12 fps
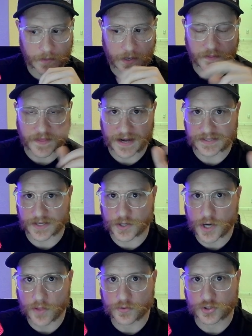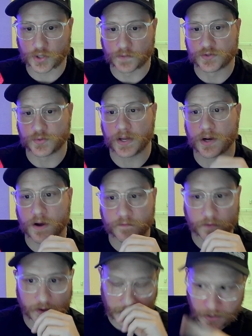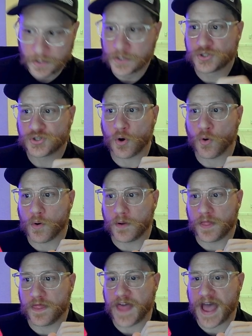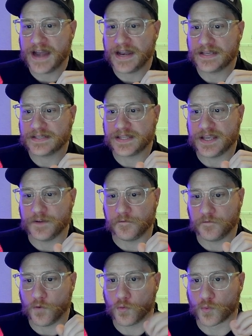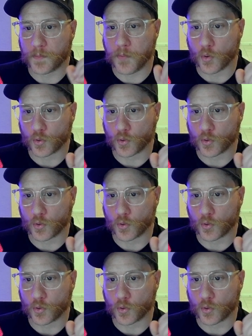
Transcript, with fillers: That is another service we can offer him. So that is the full report